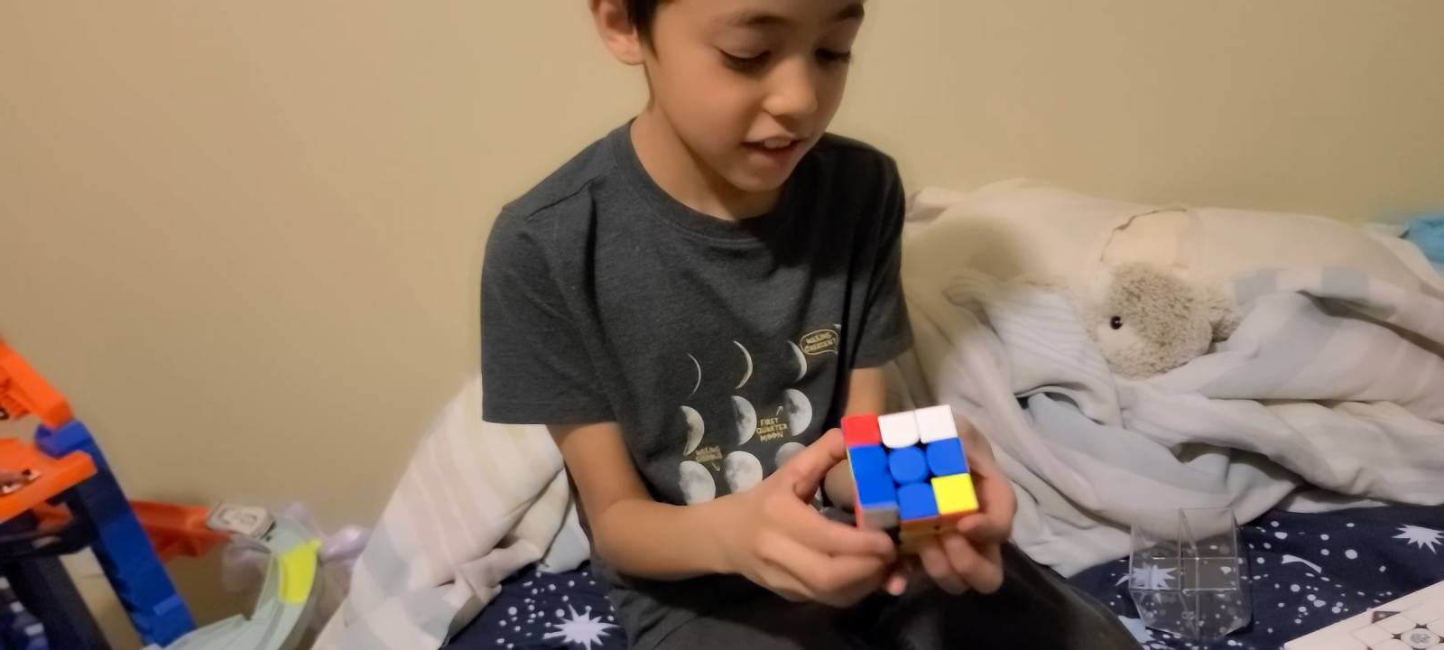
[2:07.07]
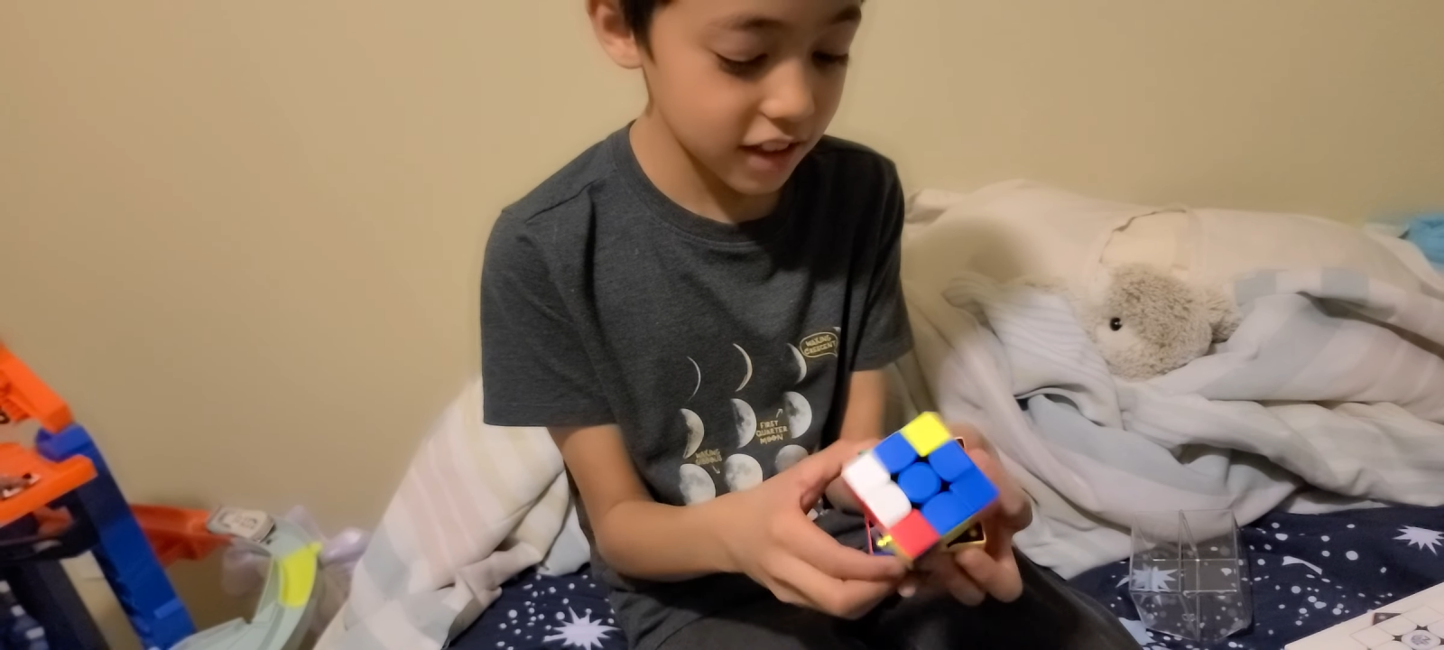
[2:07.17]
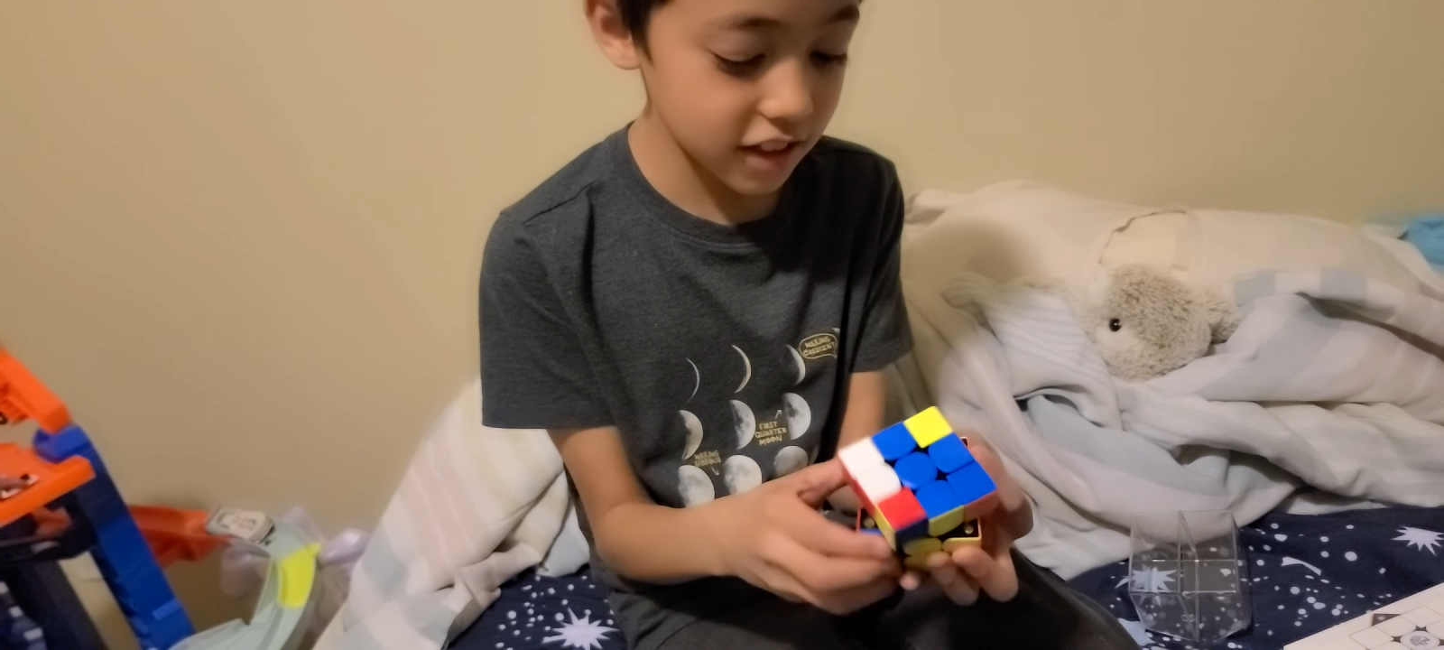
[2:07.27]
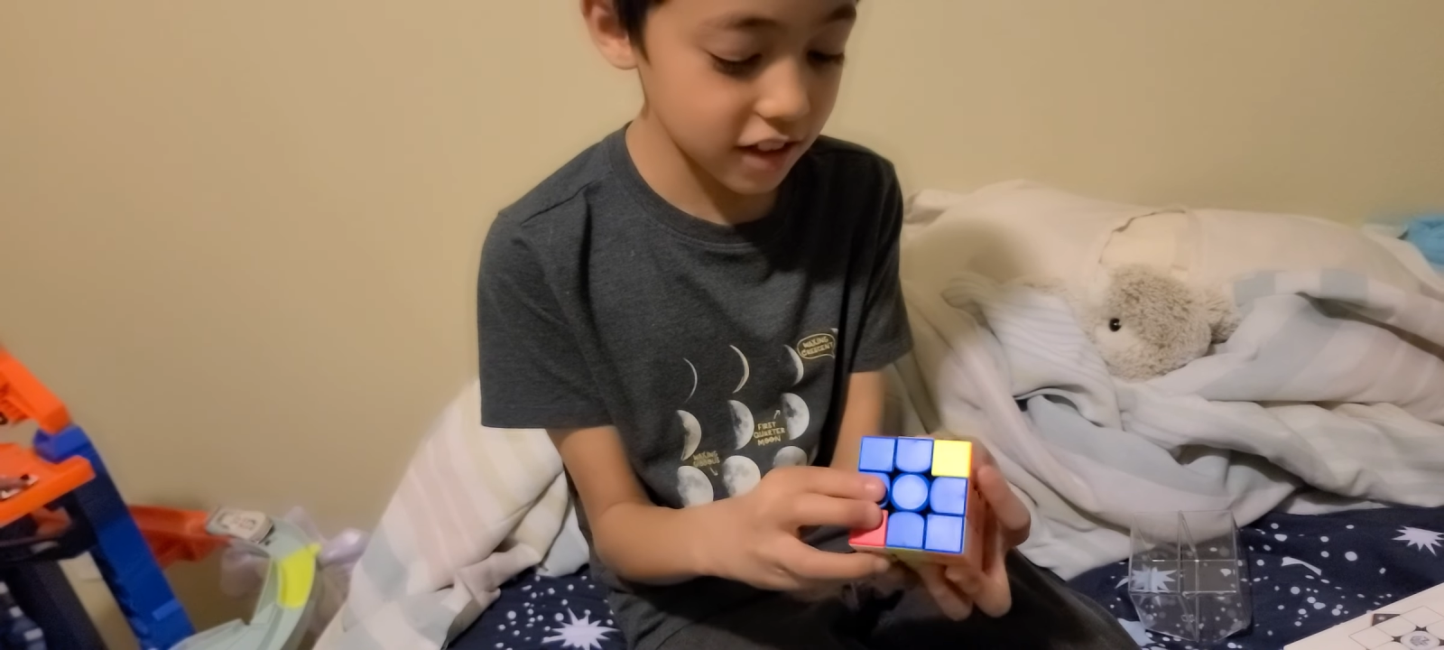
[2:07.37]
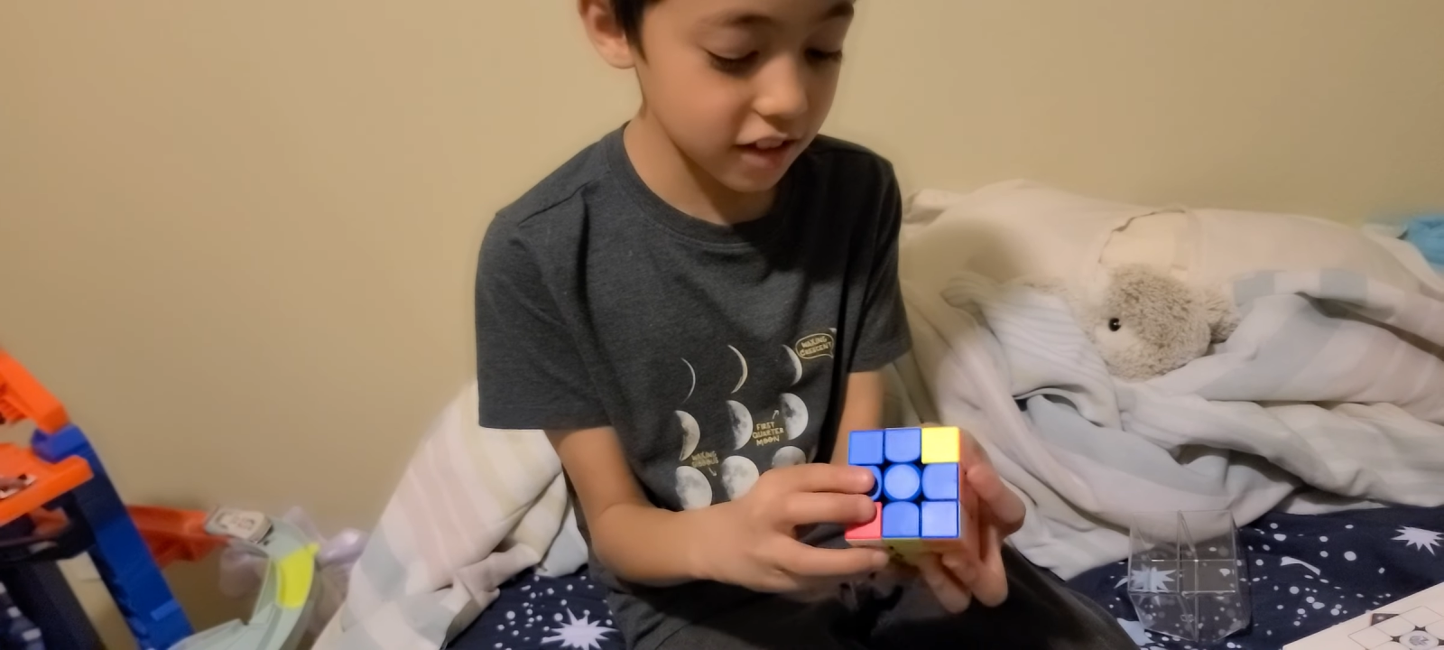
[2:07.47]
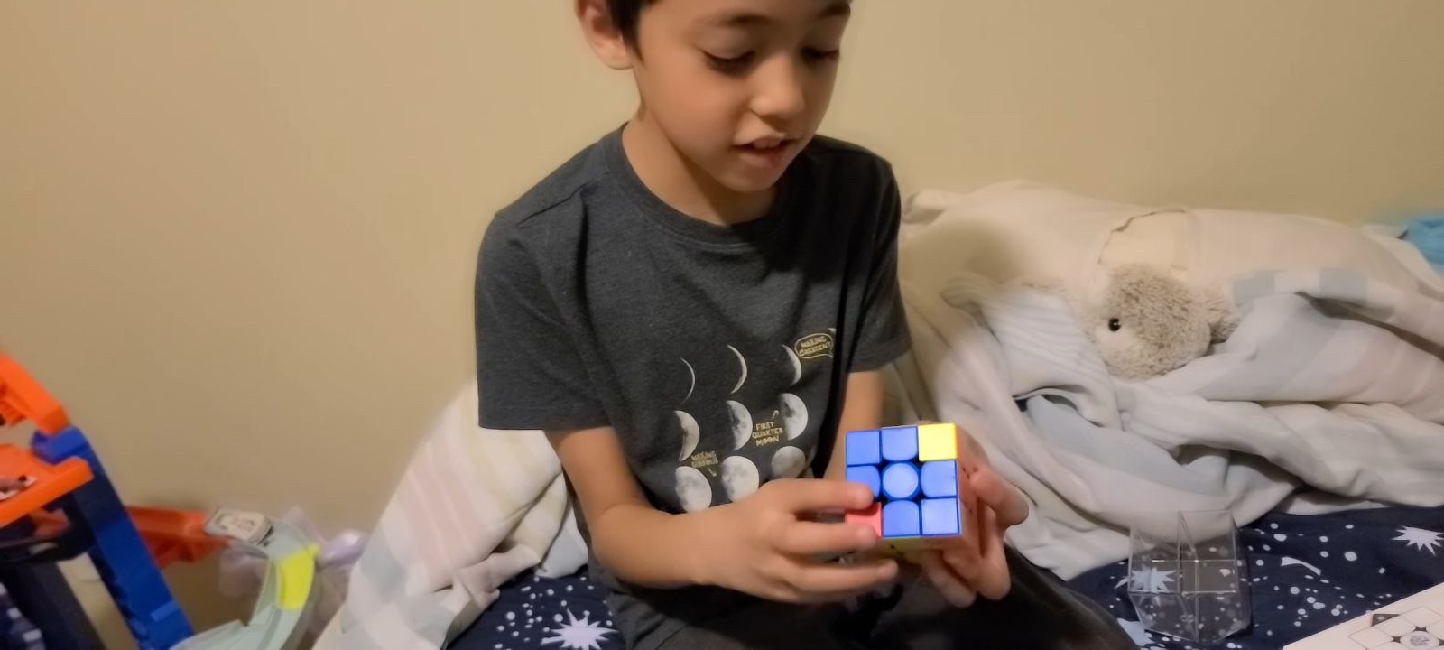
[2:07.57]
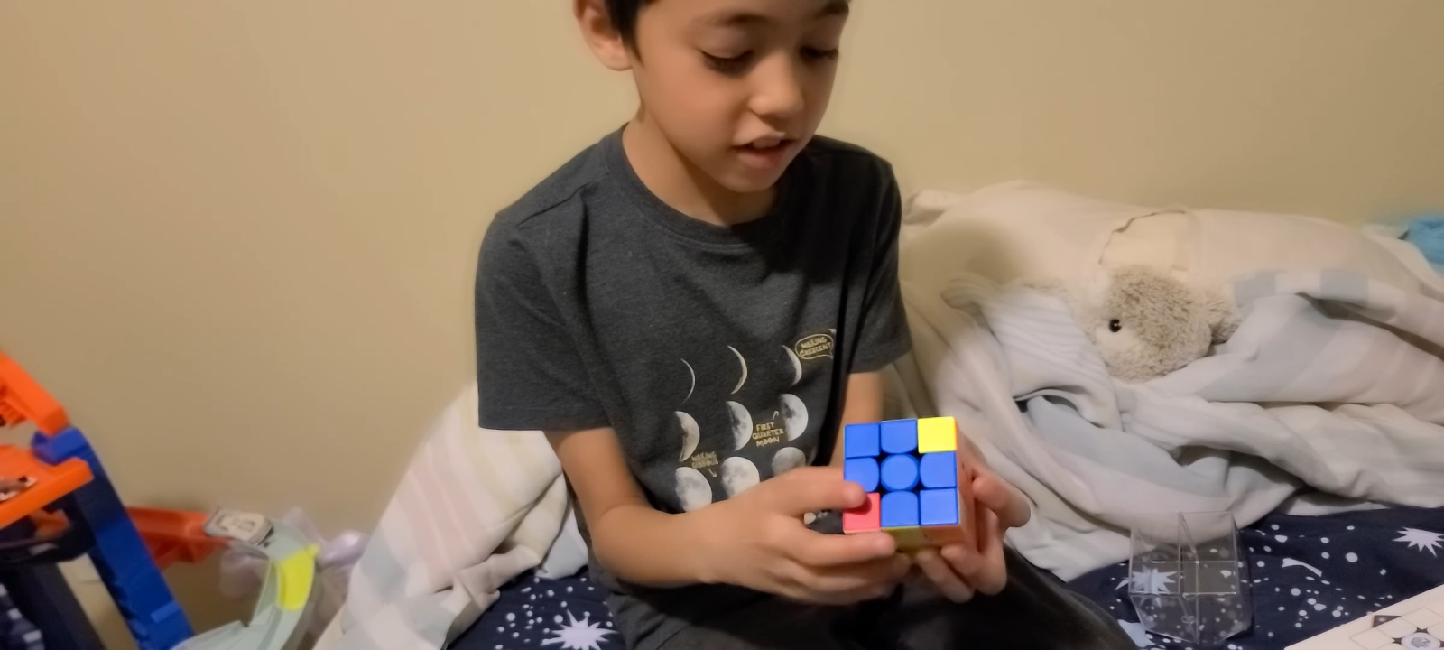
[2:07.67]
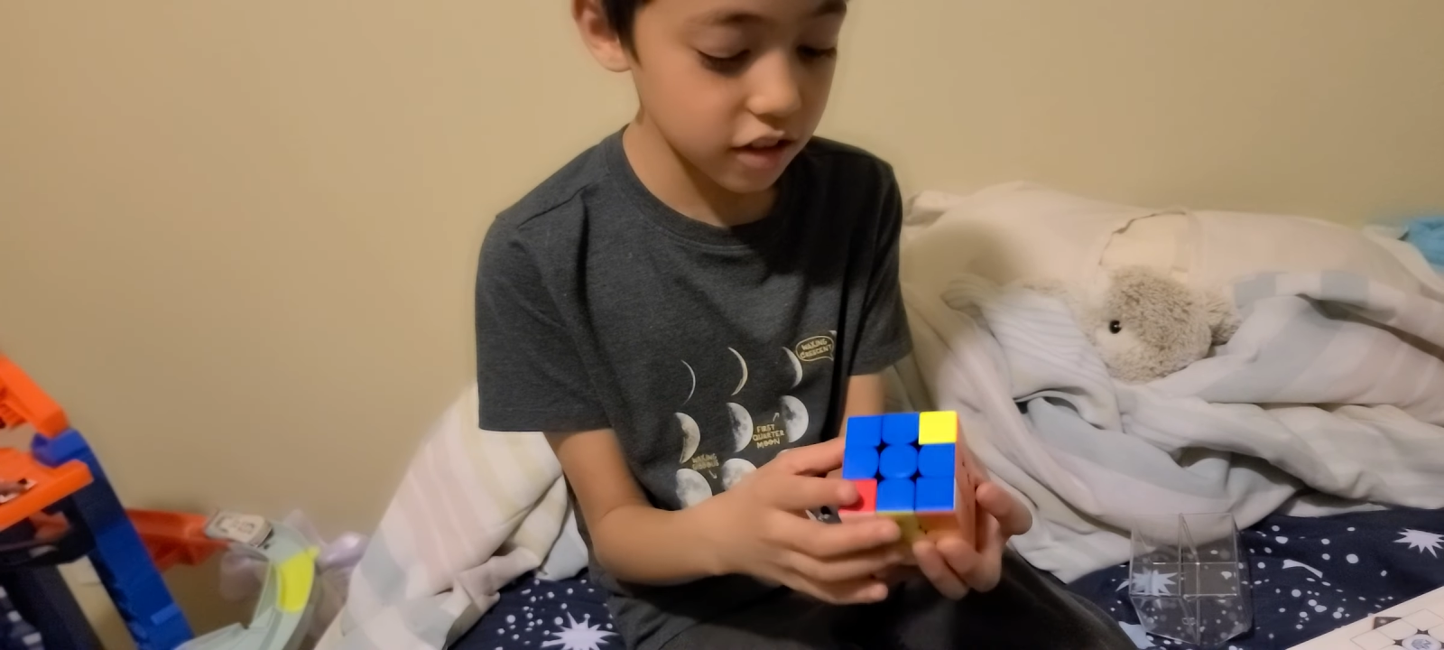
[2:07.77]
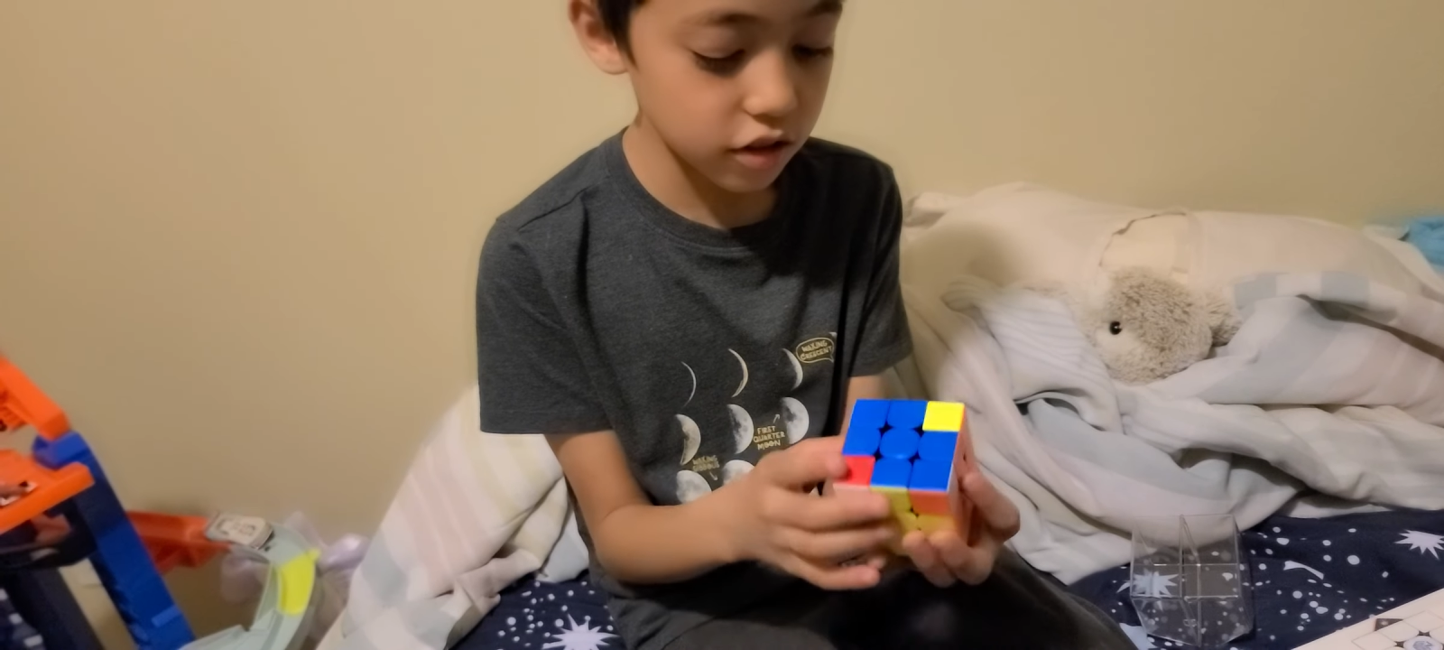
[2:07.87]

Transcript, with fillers: This is a good